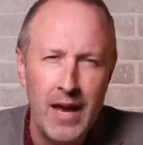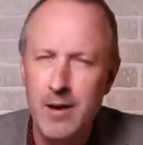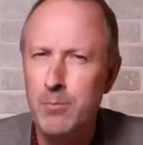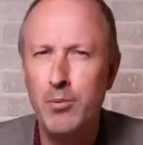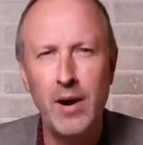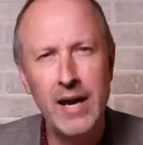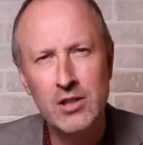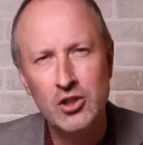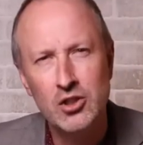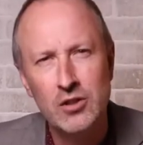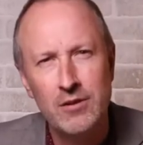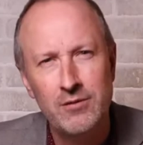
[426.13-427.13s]
and a
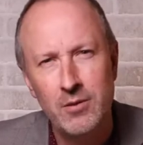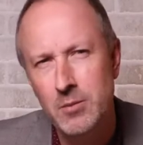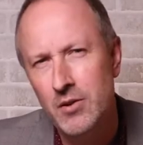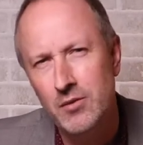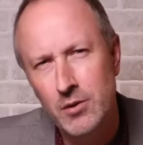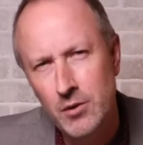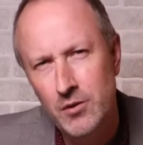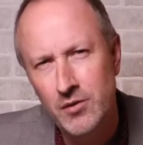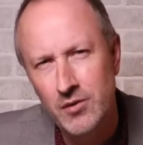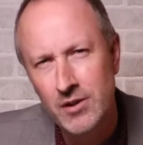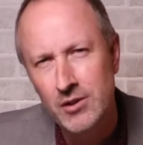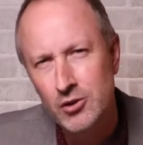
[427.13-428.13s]
branch from his
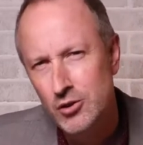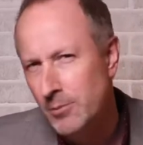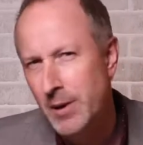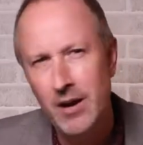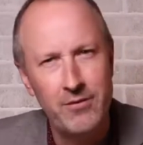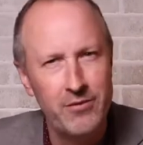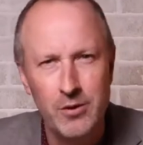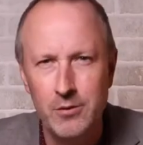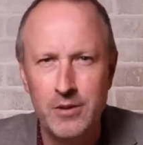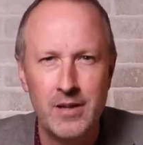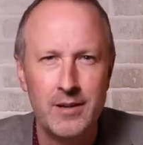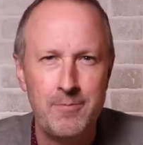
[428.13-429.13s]
roots shall bear
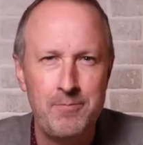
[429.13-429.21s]
fruit."